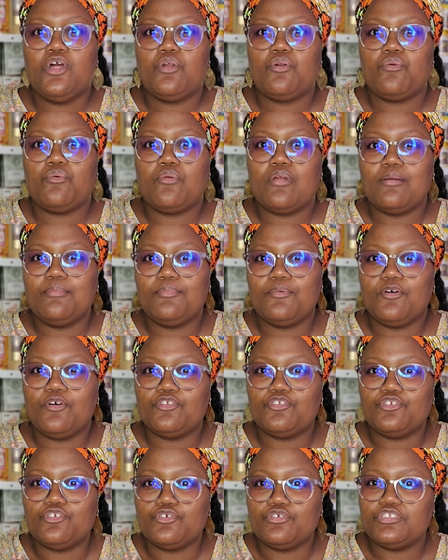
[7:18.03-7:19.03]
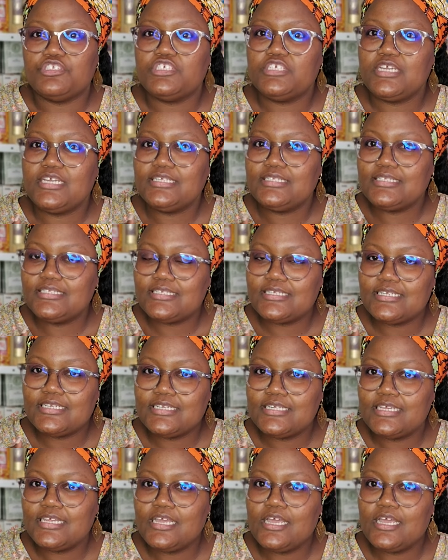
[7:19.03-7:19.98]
rub on your chest,